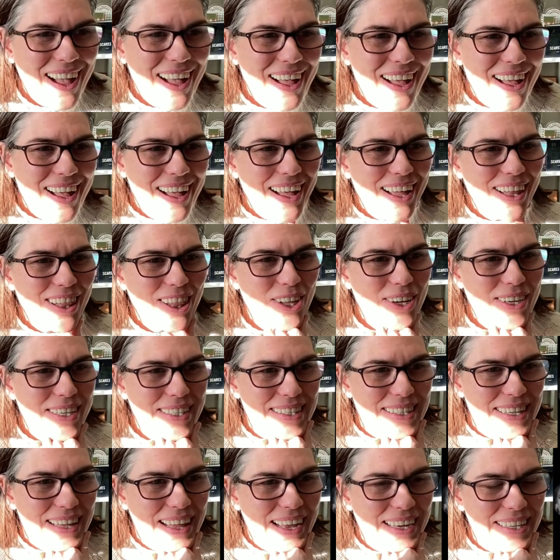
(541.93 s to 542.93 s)
Uh,
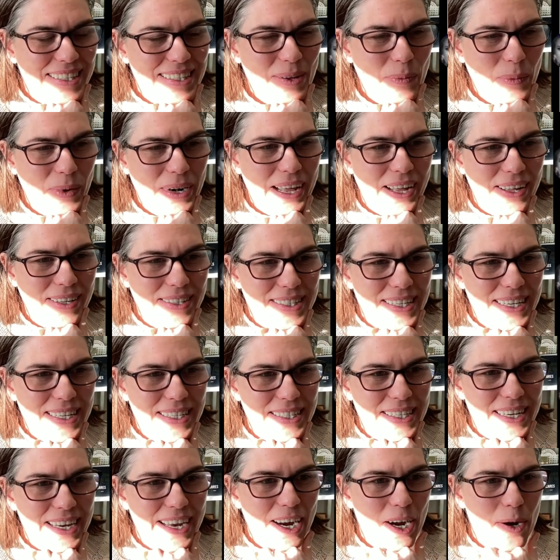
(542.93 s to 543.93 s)
looks like someone else
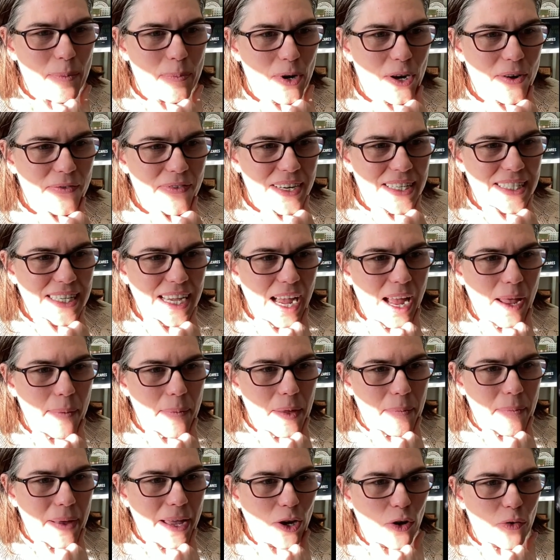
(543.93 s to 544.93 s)
is here. Perfect
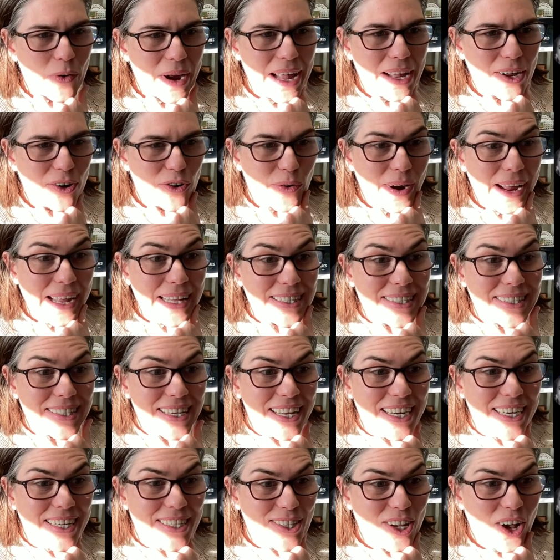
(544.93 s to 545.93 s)
timing. My great
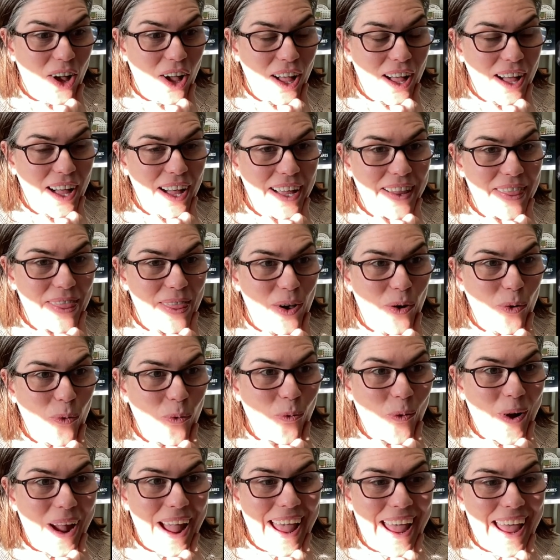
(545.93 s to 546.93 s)
grandson is on the
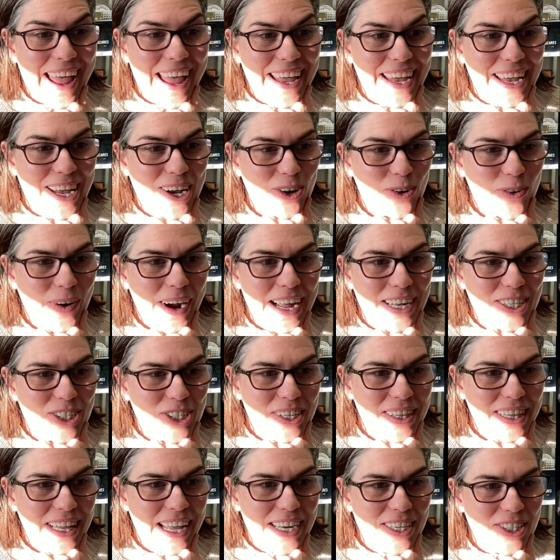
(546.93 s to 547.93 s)
way.
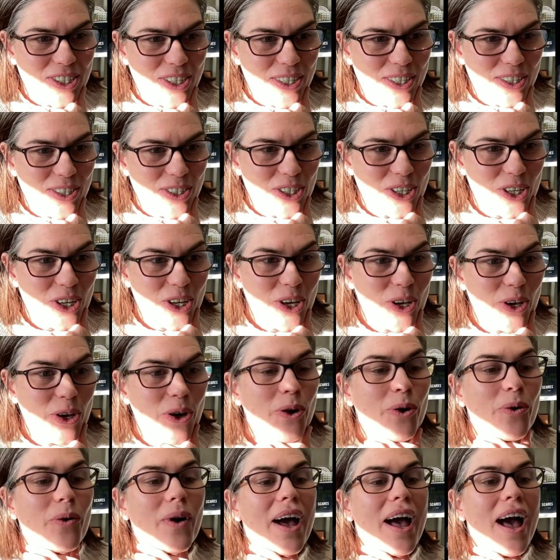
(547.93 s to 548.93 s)
Congratulations to
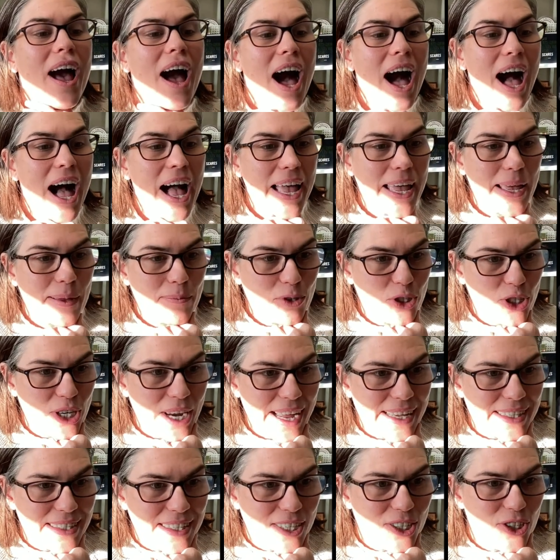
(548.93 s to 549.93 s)
you. I am
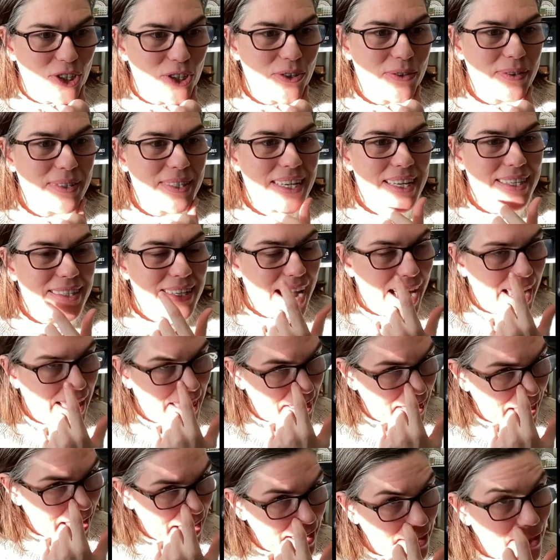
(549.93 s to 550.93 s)
Jazzy Jude says, I
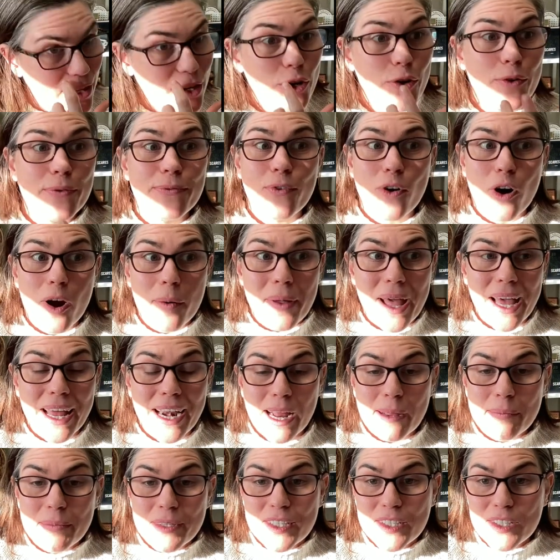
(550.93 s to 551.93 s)
like the new format.
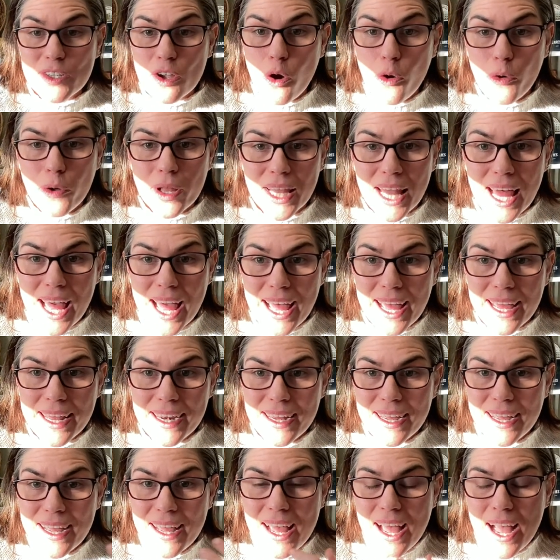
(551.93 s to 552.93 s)
I'm so
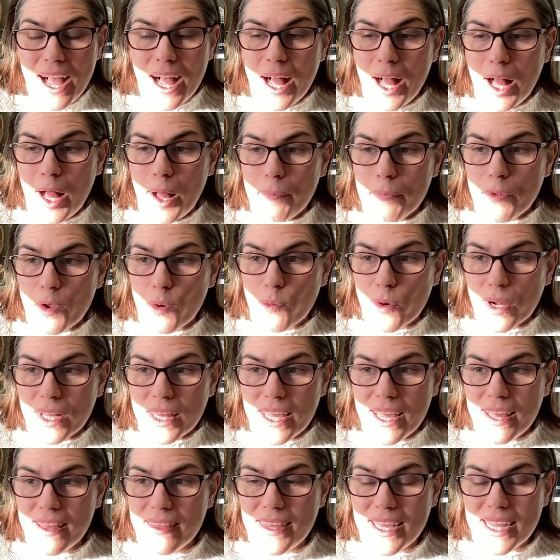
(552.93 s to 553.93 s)
glad. Um,
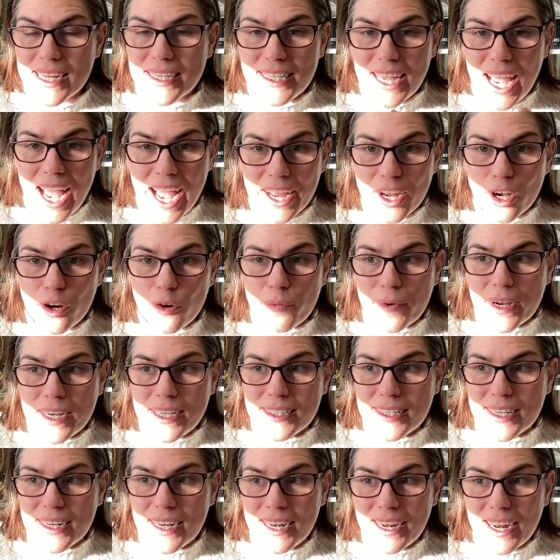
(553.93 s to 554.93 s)
really, the entire
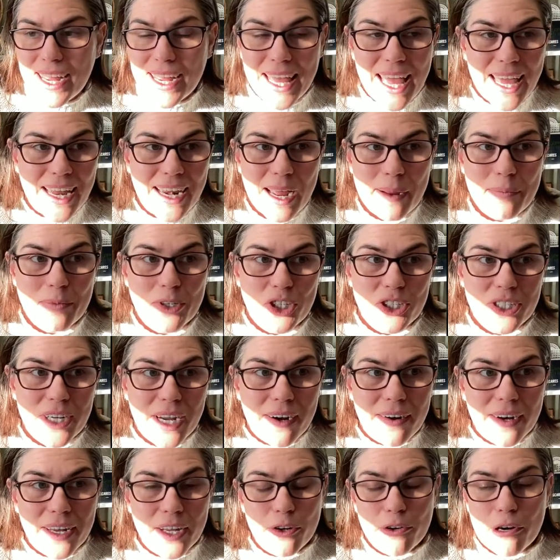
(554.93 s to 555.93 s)
reason, again, I'm
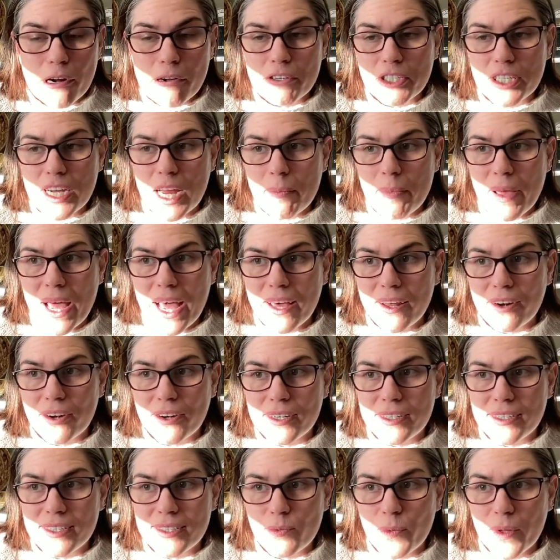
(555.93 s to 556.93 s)
sharing crochet
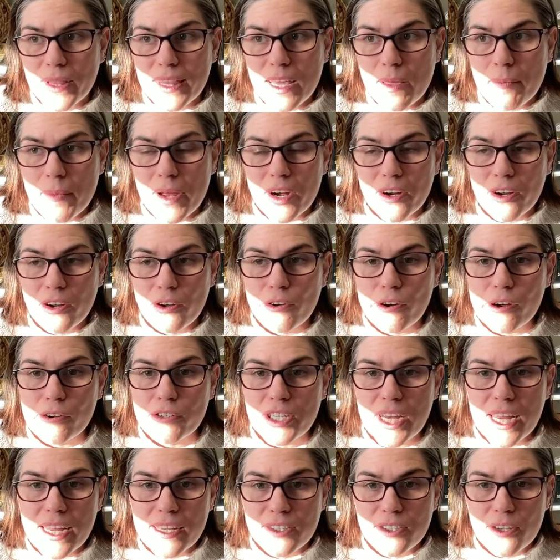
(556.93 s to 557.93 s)
patterns with the American
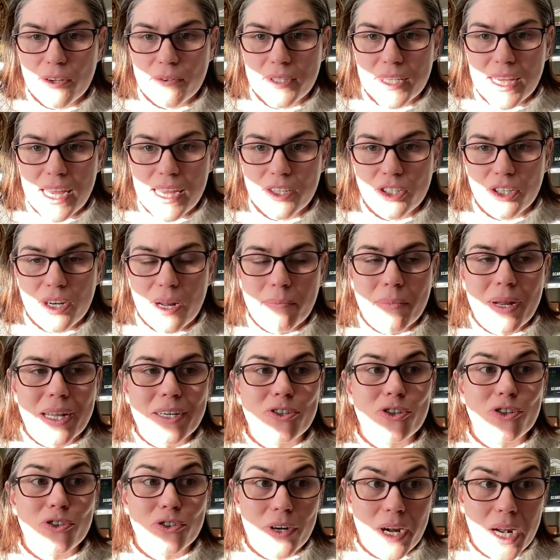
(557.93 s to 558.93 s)
Crochet Association. I'm
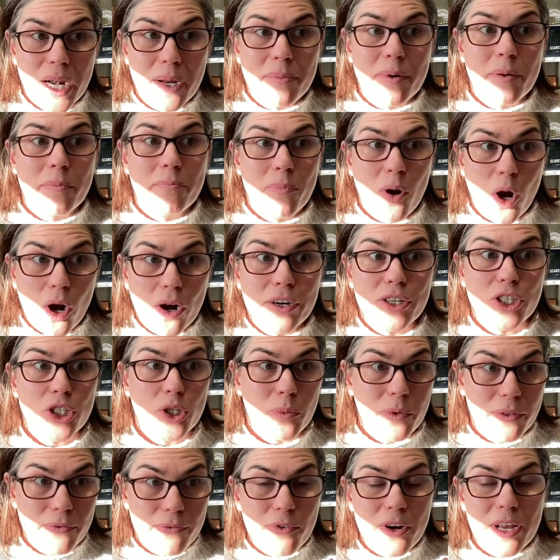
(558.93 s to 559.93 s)
not just trying to bombard
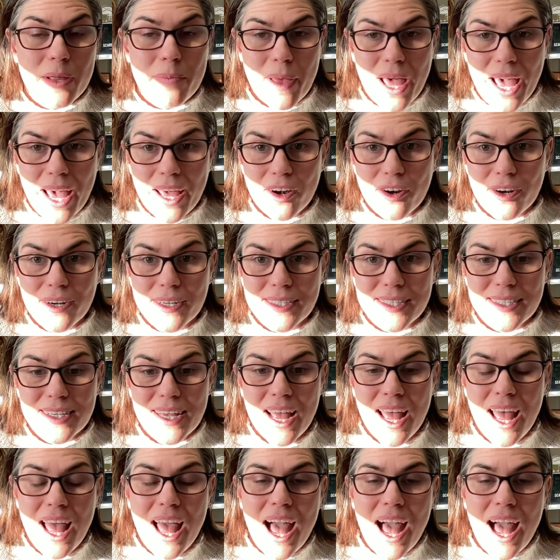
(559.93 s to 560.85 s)
you with free patterns.